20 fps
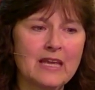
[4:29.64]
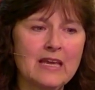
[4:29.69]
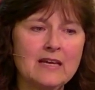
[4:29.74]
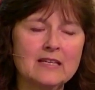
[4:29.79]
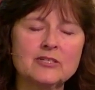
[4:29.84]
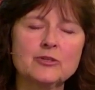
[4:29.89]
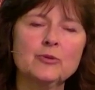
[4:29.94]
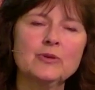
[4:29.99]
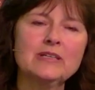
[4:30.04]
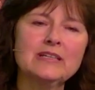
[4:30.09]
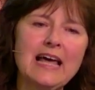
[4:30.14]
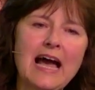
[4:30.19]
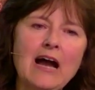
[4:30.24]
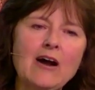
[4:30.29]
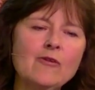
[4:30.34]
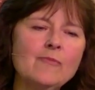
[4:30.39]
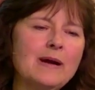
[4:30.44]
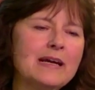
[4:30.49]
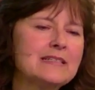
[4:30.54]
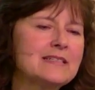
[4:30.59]
to
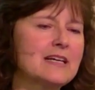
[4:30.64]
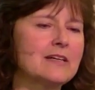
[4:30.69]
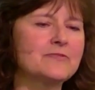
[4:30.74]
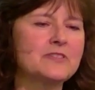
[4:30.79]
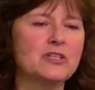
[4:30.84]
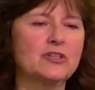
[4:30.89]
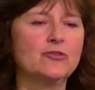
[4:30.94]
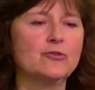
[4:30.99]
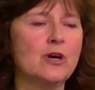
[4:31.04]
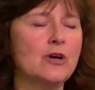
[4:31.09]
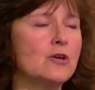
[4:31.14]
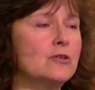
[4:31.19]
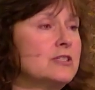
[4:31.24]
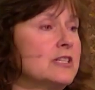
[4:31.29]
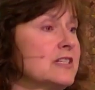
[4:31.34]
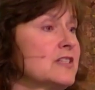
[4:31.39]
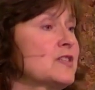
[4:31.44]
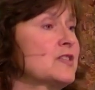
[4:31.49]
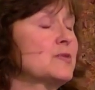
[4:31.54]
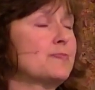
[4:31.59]
allow myself to grow
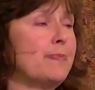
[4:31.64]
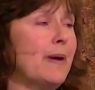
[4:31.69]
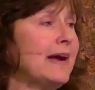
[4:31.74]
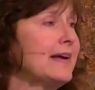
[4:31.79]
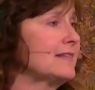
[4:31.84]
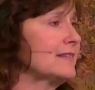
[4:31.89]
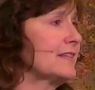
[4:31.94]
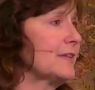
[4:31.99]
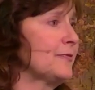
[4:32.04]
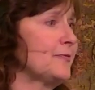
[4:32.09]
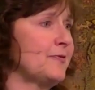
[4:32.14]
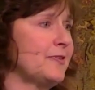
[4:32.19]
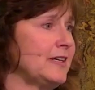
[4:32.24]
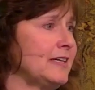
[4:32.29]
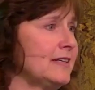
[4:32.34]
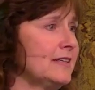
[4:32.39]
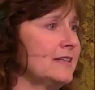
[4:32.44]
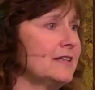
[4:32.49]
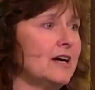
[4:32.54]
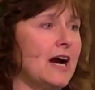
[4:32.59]
despite the
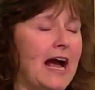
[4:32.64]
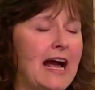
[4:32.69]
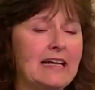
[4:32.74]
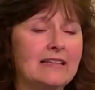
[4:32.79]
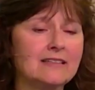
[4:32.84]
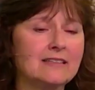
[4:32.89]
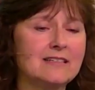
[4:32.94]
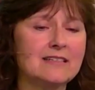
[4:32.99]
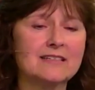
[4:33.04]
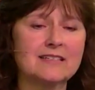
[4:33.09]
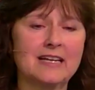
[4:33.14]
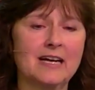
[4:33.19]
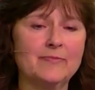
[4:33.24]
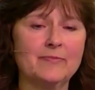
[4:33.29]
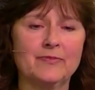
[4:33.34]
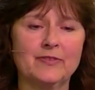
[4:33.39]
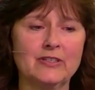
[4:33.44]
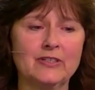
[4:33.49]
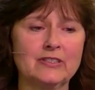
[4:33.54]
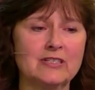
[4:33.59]
fear and the
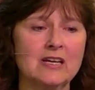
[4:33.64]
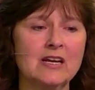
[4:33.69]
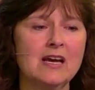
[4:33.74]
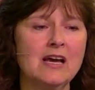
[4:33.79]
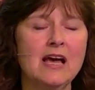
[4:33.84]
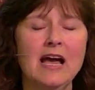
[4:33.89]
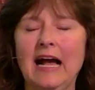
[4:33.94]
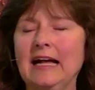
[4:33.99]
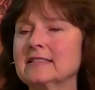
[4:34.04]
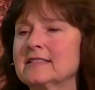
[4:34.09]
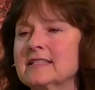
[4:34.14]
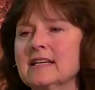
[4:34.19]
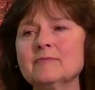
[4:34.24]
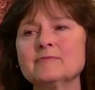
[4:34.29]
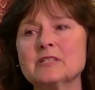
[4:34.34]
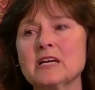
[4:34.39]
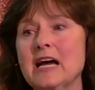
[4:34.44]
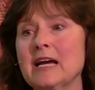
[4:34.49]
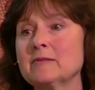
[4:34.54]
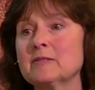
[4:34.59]
discomfort. And
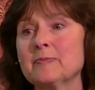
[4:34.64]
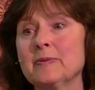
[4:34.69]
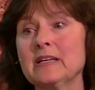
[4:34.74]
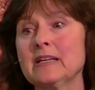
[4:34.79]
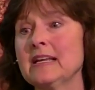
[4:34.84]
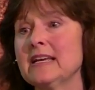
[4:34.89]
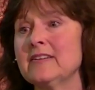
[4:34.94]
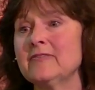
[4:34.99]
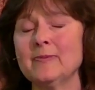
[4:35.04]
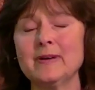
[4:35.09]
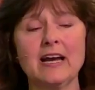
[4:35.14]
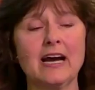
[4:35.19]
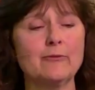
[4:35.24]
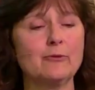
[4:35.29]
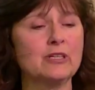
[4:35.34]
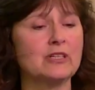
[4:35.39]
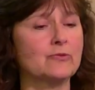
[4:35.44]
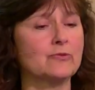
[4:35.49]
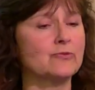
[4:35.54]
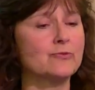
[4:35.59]
sometimes, believe me, I
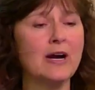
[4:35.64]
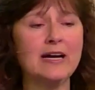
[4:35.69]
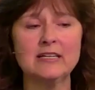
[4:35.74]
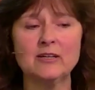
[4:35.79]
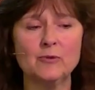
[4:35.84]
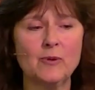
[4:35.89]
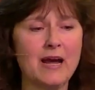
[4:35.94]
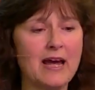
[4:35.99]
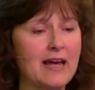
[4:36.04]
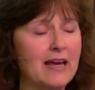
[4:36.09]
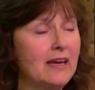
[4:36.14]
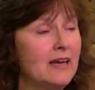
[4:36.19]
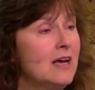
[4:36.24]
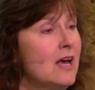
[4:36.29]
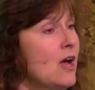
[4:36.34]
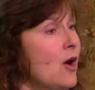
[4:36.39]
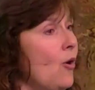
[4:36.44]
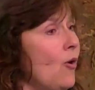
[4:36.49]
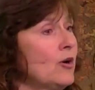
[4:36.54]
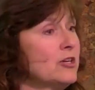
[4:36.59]
want to run away
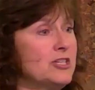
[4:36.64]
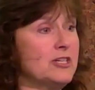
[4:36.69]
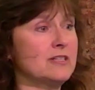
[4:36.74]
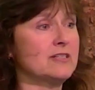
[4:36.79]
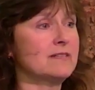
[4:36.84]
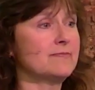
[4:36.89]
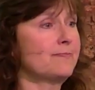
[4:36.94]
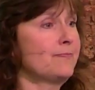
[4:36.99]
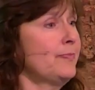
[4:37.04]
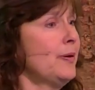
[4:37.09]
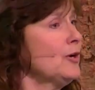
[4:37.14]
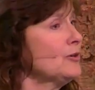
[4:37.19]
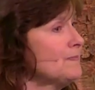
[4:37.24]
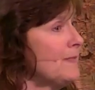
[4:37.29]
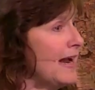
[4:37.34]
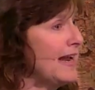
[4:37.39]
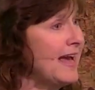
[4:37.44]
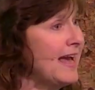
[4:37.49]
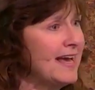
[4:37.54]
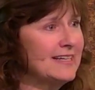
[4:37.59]
or just put
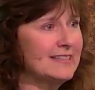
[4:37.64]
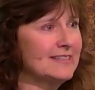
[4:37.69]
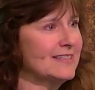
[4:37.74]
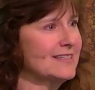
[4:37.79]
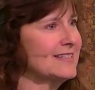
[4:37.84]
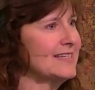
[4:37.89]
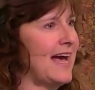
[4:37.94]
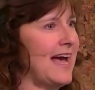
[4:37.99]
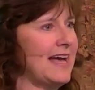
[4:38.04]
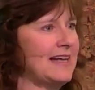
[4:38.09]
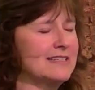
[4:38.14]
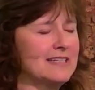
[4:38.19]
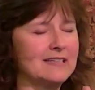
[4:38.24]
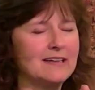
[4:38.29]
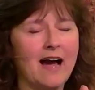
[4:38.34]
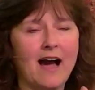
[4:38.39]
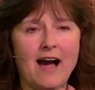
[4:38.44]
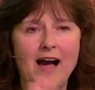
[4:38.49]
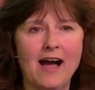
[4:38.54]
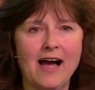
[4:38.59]
my head in the sand and
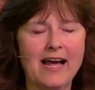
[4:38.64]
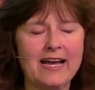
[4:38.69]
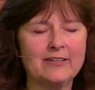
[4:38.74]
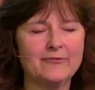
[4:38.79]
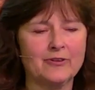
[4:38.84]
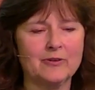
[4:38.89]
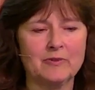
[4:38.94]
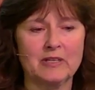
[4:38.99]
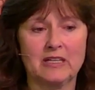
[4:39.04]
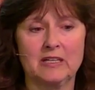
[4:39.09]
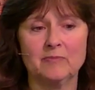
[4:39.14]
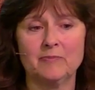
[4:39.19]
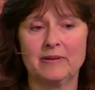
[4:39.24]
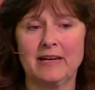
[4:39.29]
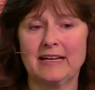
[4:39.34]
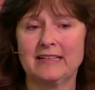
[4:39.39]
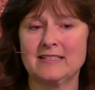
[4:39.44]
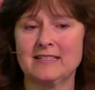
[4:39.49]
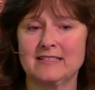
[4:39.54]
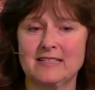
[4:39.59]
hide from the
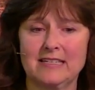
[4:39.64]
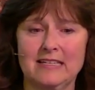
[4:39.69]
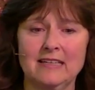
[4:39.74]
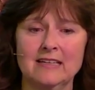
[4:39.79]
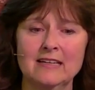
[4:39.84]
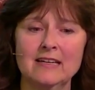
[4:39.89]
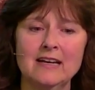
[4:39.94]
complexity.